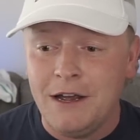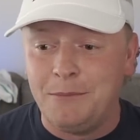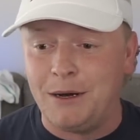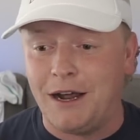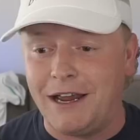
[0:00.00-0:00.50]

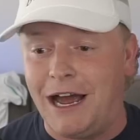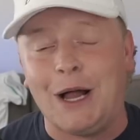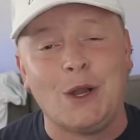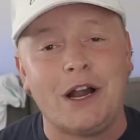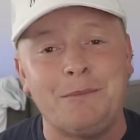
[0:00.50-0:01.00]
But yeah,
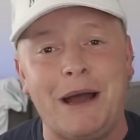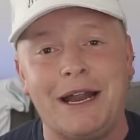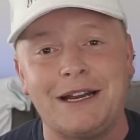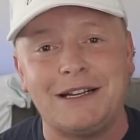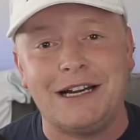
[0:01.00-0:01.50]
a lot of
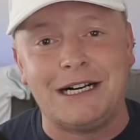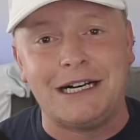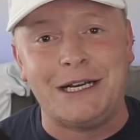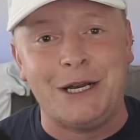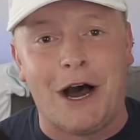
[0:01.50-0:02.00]
betting,
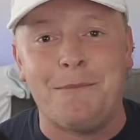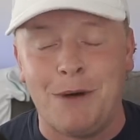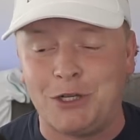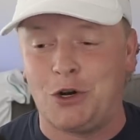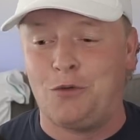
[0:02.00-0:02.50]
not
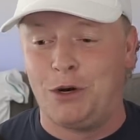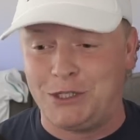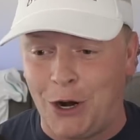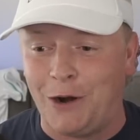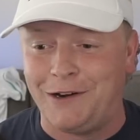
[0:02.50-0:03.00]
much
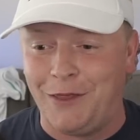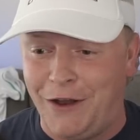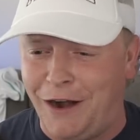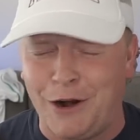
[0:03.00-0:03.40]
return there.